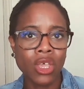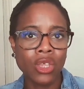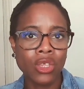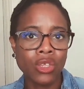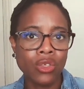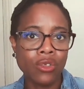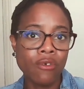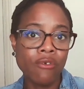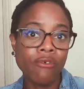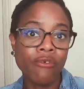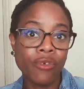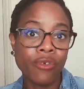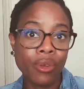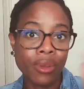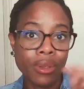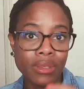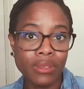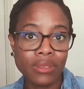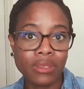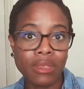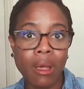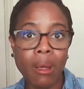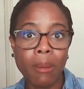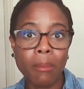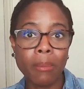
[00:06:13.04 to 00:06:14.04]
You, for
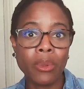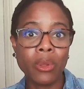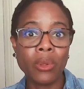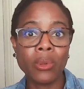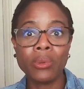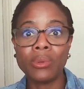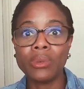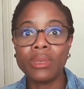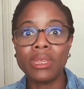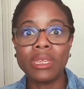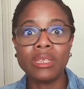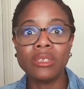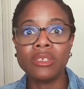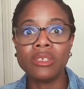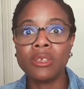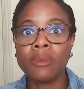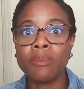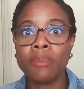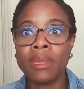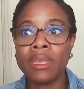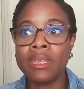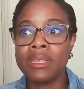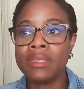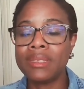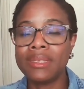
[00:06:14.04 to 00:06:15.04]
example, need to
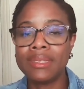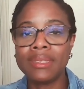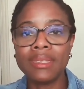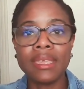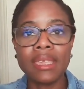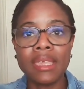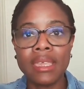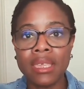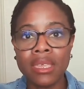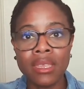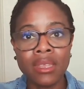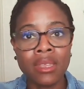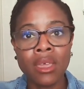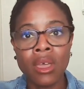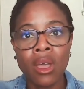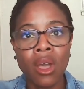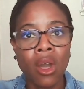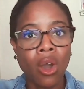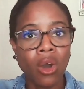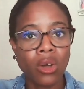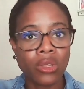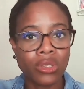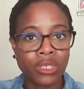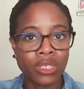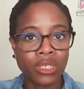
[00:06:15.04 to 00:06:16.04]
be seen
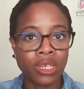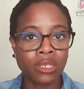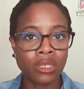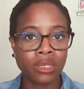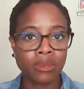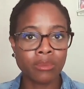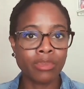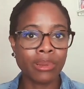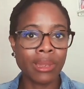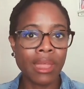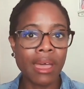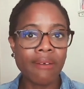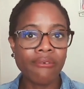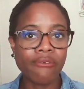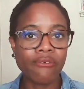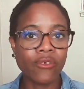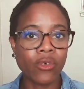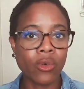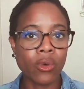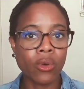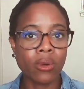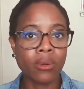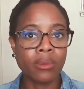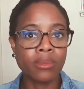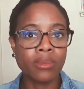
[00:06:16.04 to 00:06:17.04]
on certain
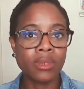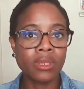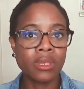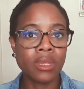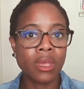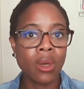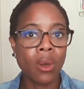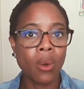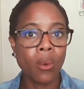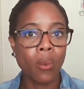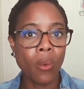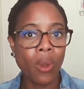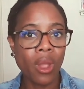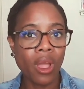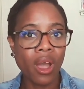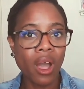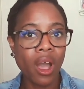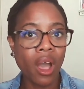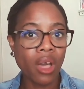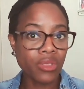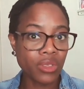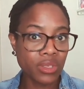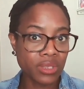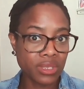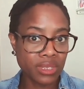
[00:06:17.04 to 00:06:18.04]
platforms where
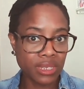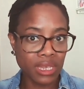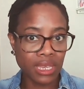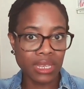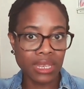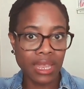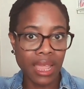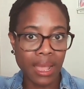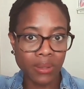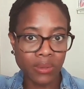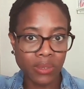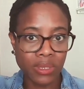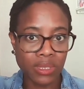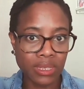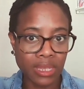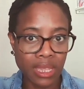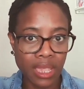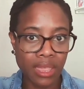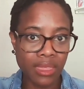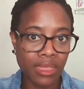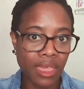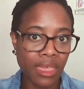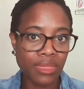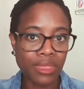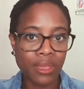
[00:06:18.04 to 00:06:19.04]
others can now
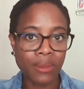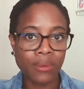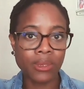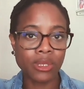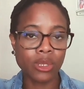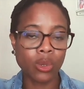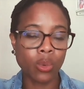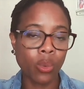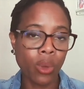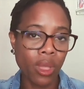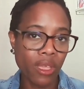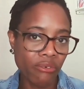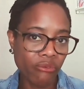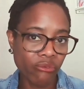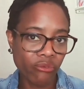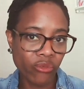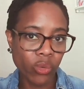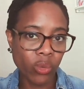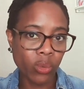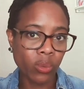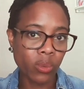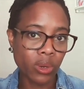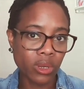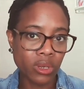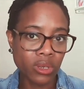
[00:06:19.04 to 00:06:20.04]
see that there is a way
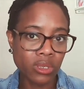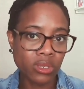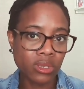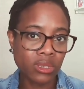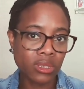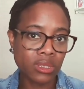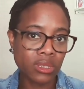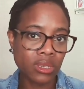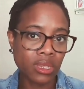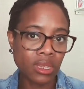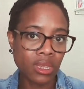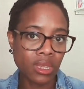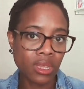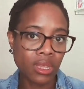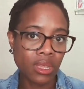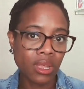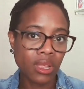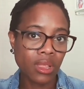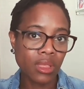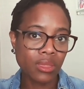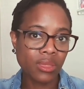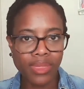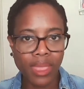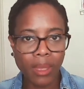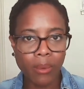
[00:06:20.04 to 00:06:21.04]
forwards.
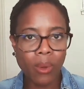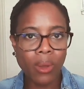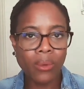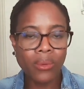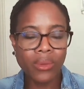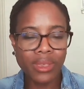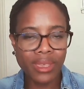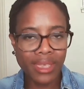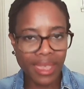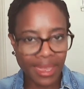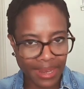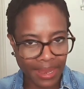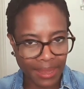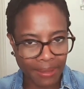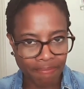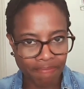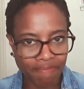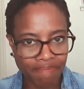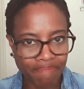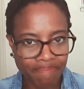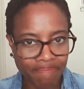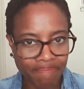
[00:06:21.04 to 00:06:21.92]
They won't get it.